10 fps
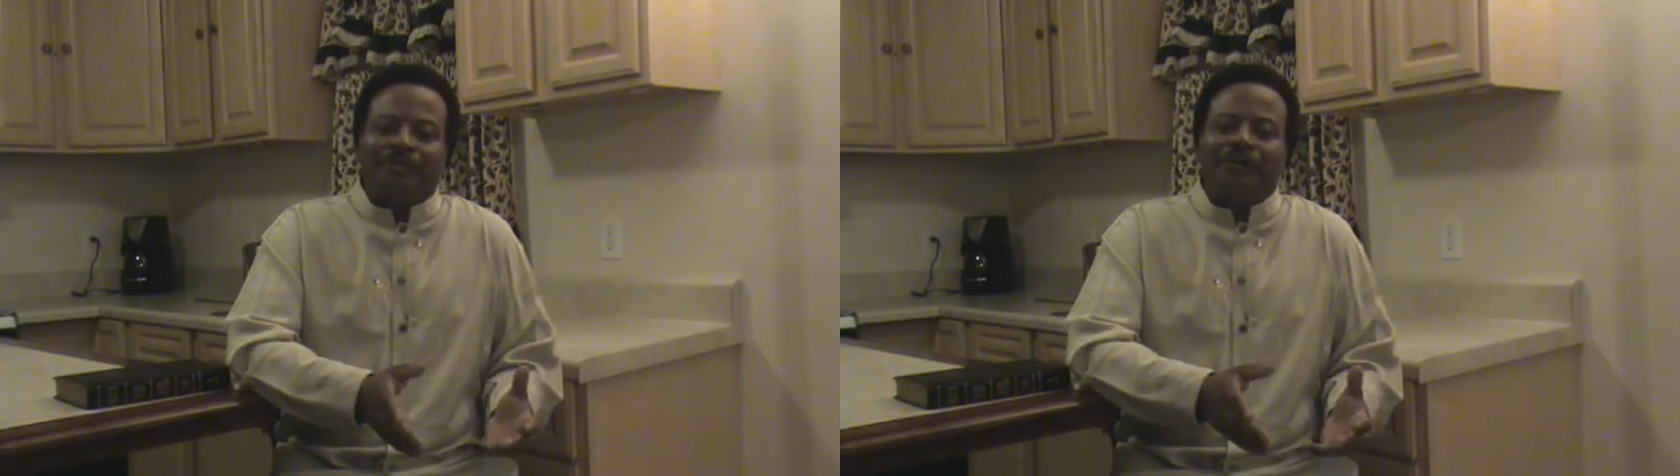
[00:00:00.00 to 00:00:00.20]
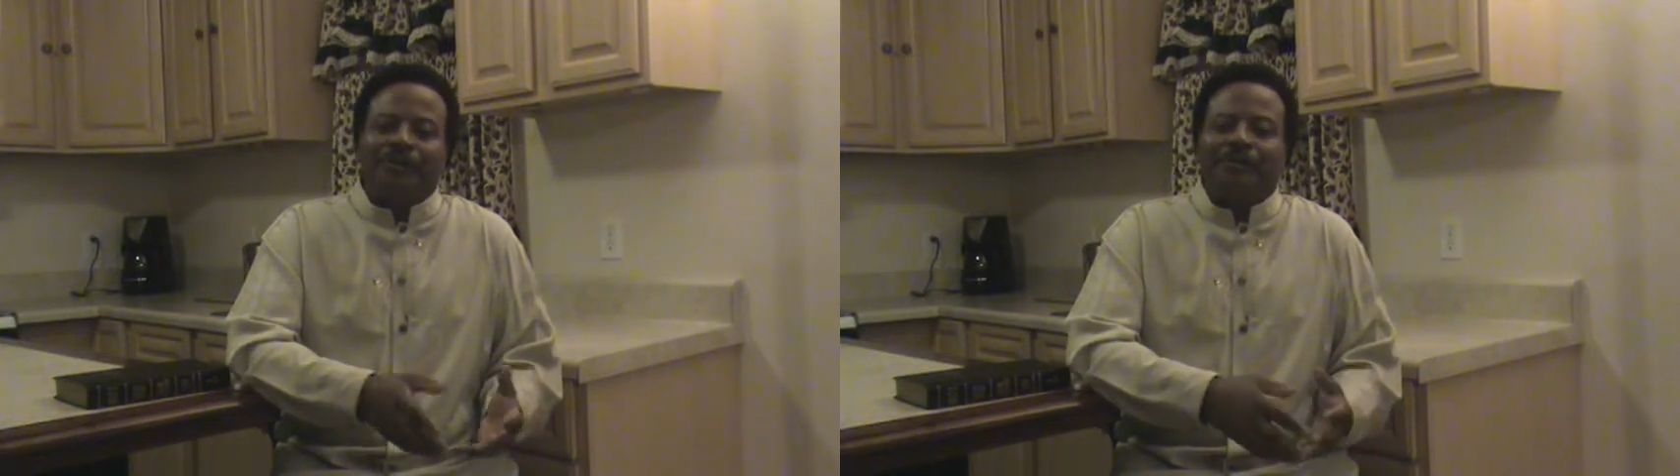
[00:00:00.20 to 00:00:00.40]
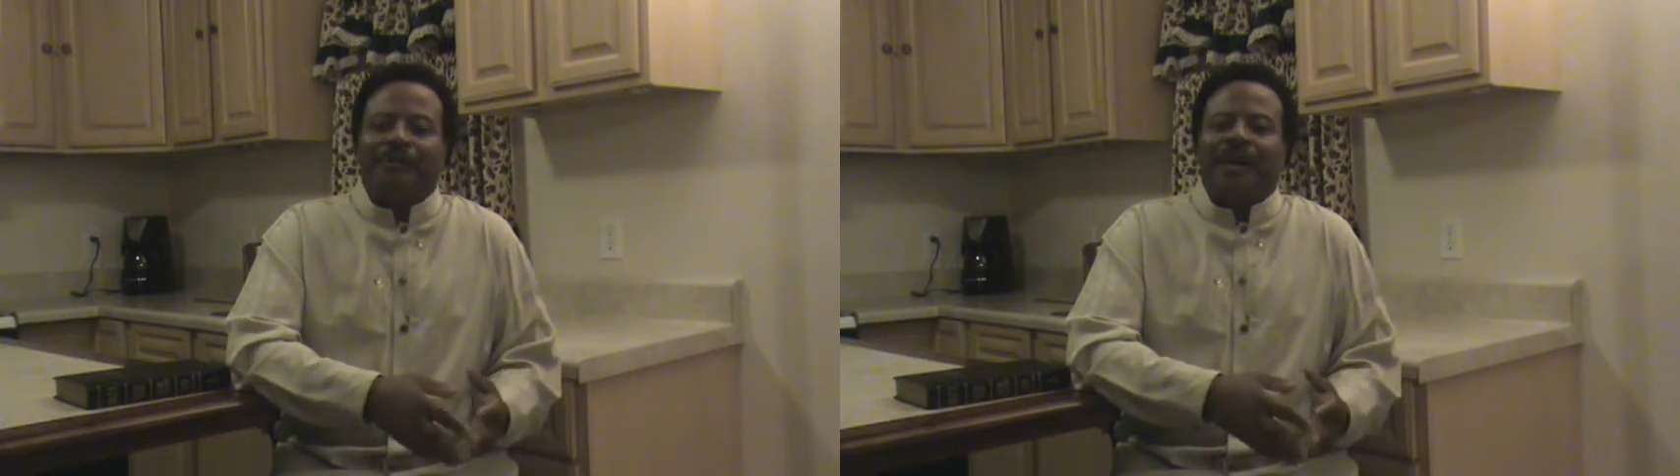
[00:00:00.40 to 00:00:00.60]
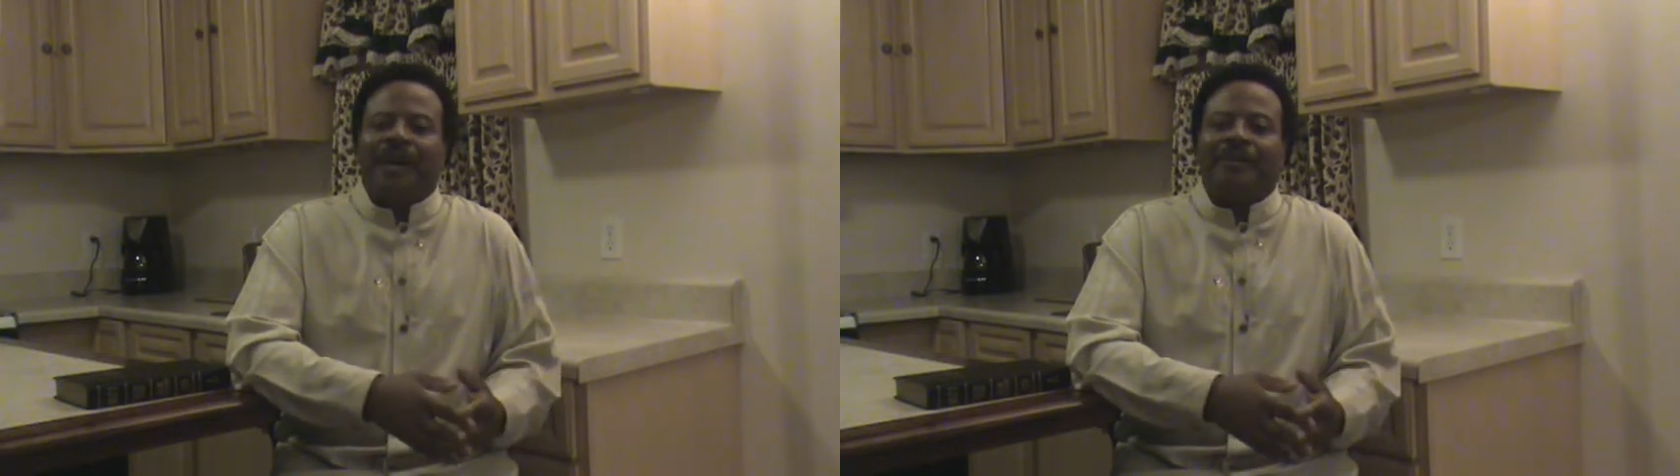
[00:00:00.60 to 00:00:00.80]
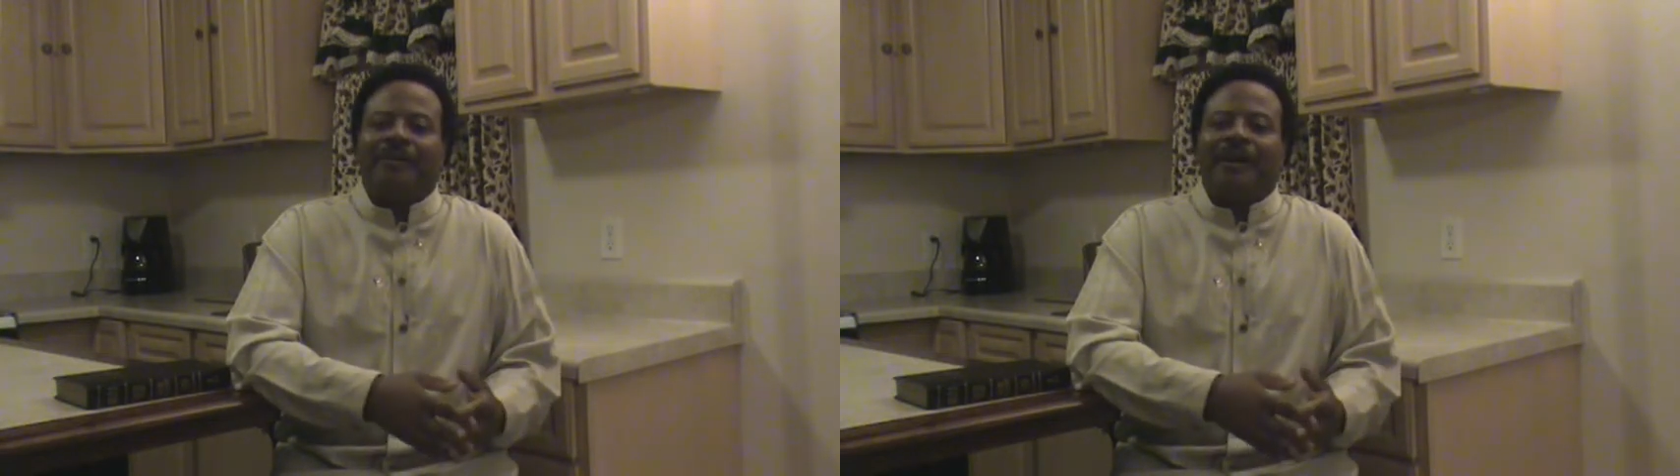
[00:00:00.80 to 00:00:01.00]
beautiful
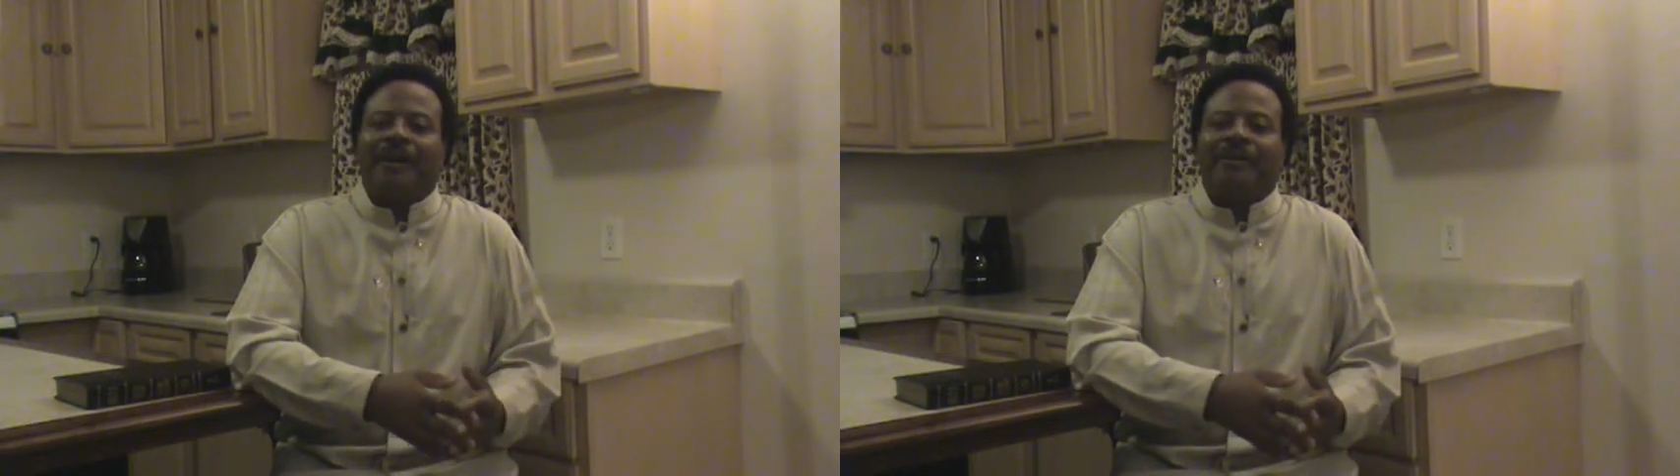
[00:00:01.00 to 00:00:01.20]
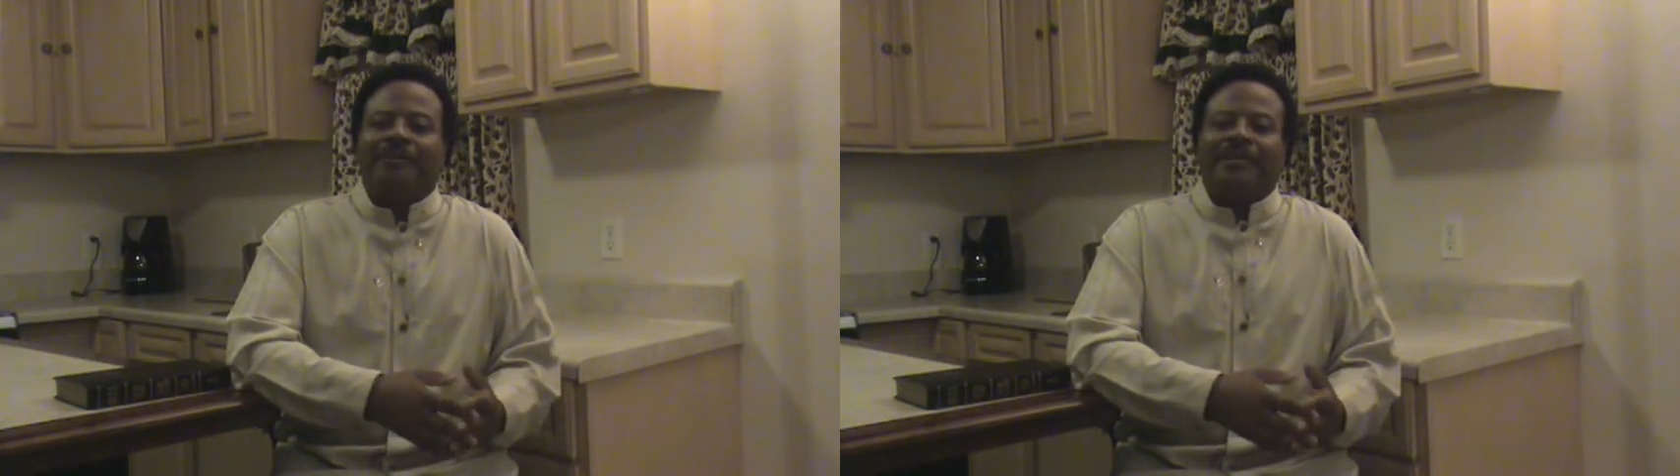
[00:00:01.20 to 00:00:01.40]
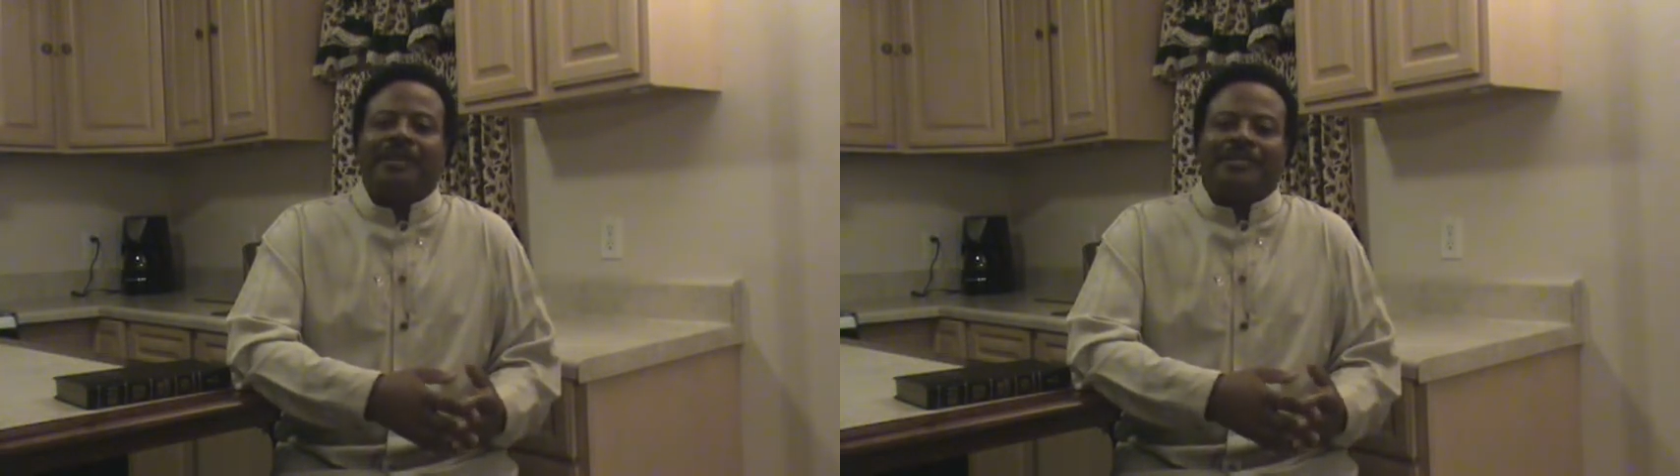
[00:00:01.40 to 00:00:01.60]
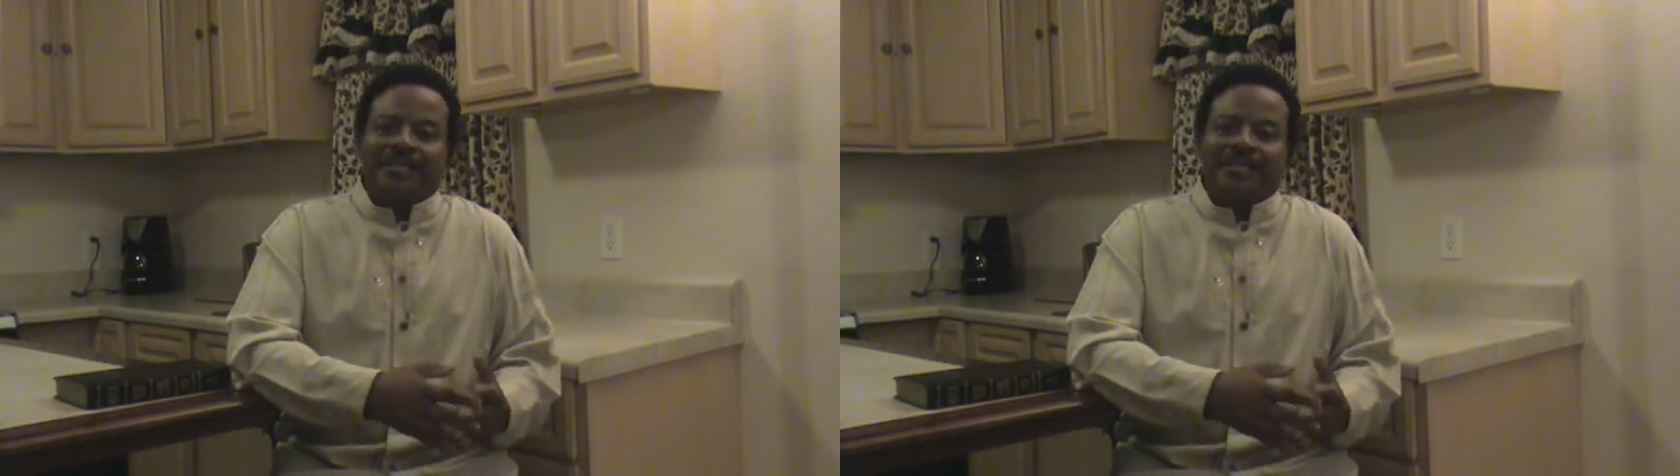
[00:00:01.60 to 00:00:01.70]
background